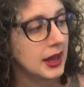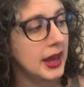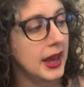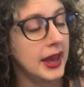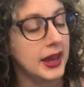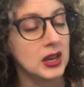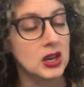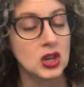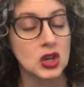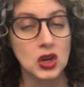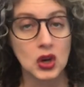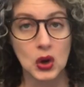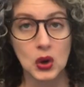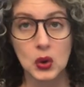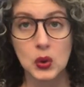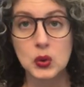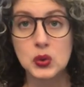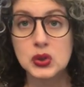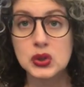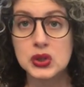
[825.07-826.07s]
and
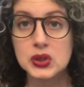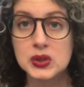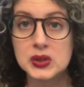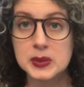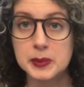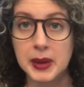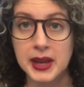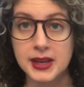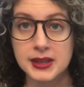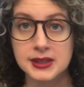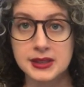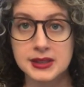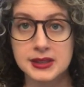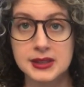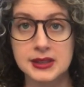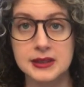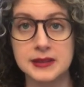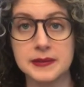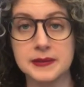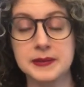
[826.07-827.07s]
go to
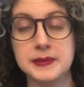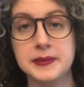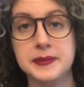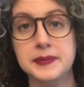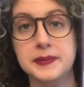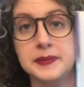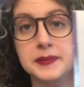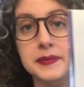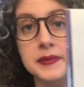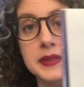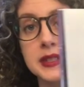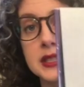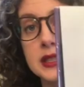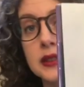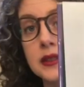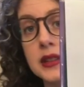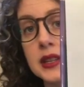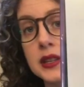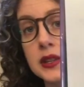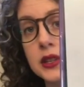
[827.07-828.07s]
space. So
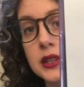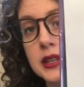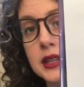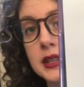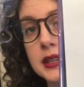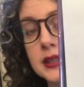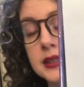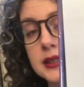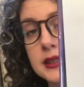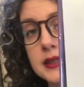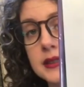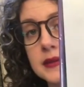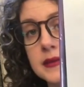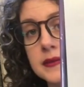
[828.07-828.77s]
there she is.